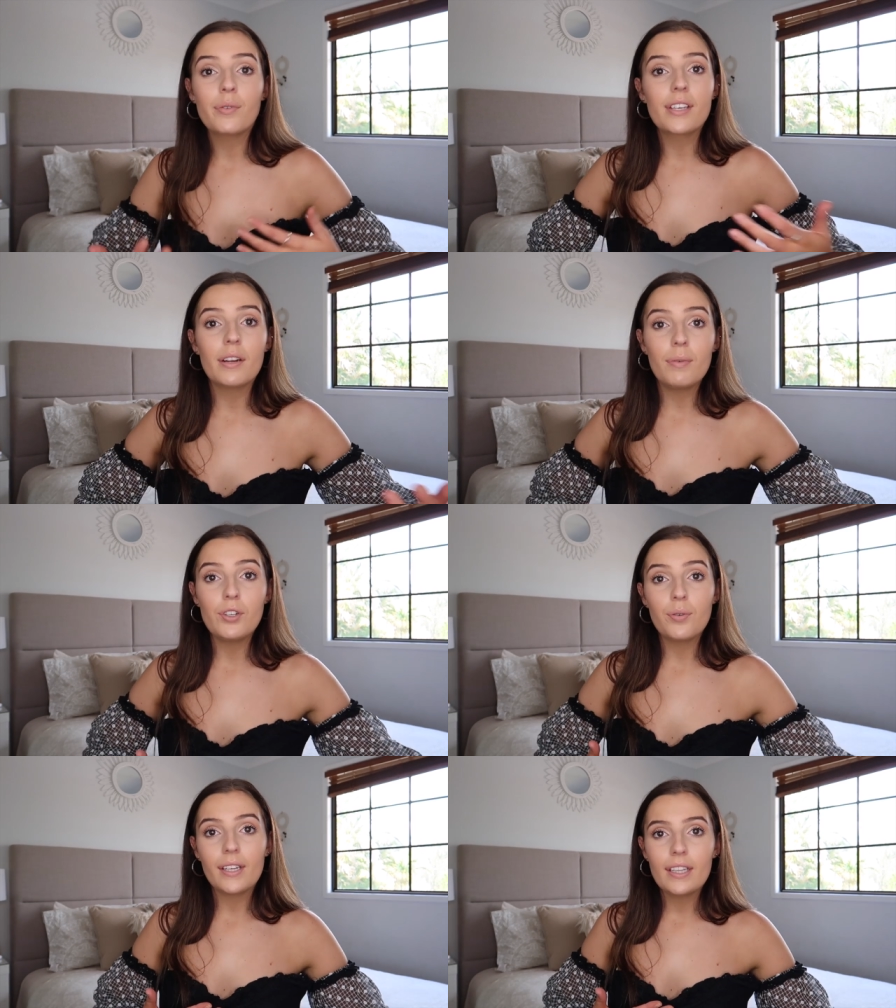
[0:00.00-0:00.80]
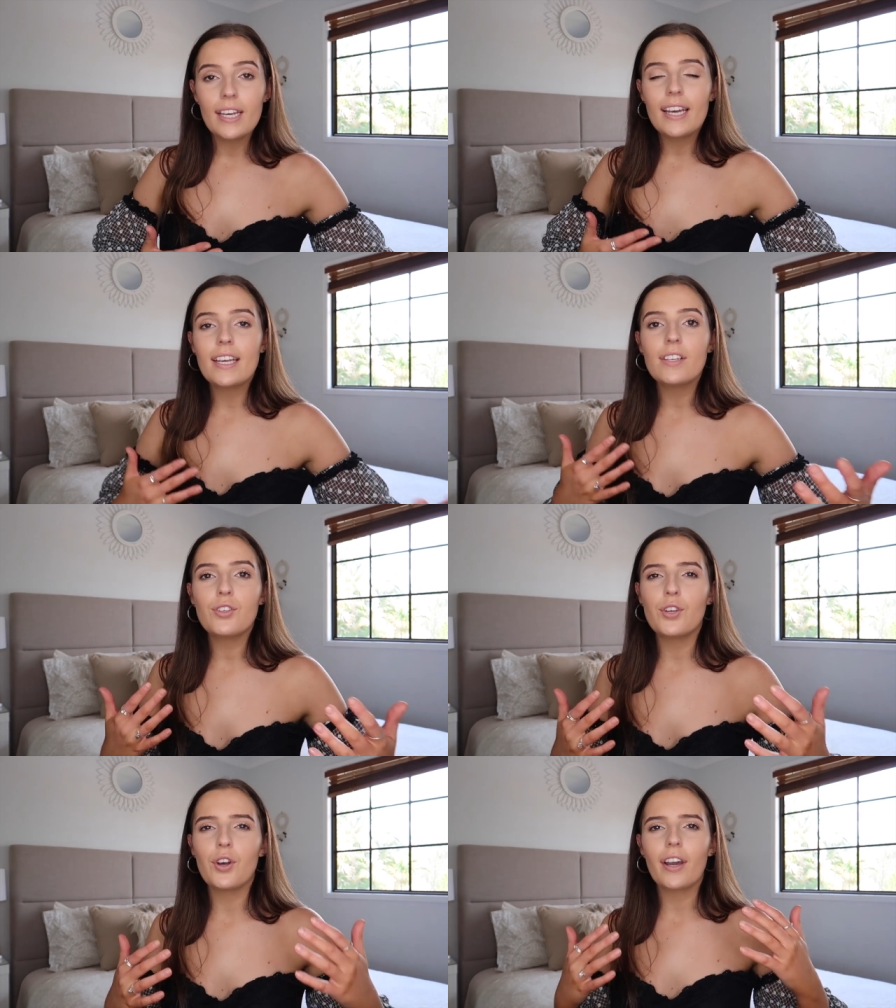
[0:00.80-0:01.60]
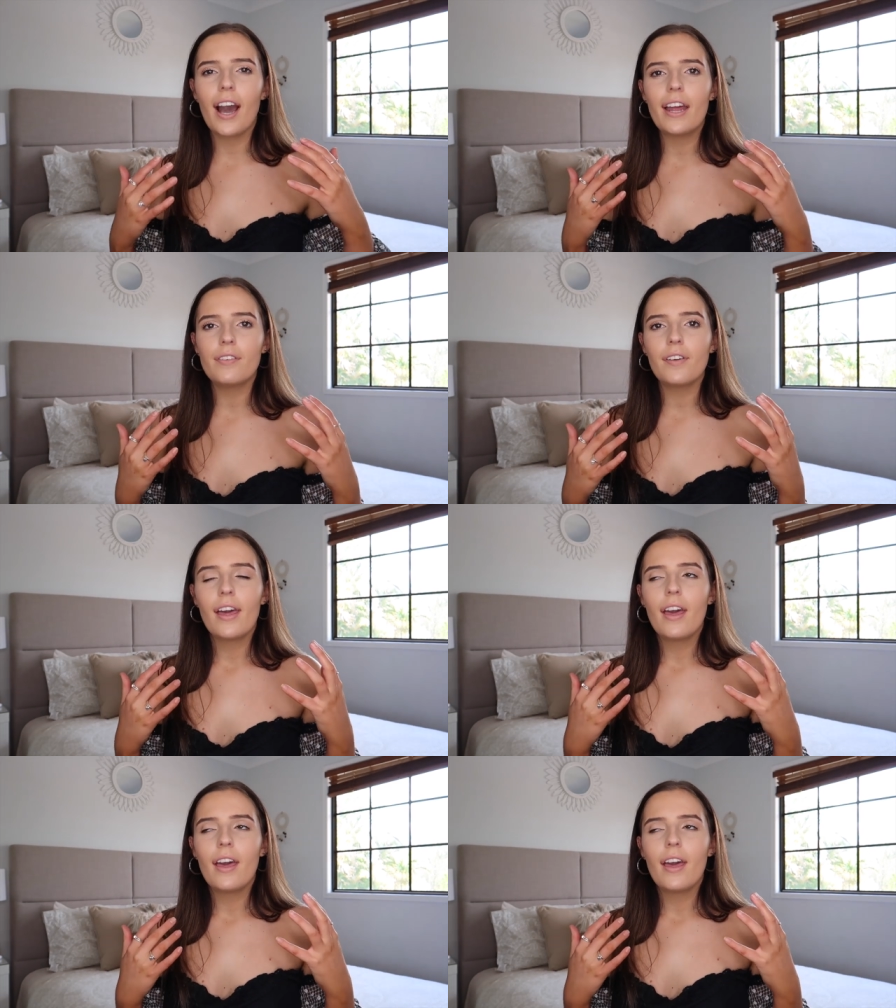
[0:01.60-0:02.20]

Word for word: I was going to be doing this, you know, kind of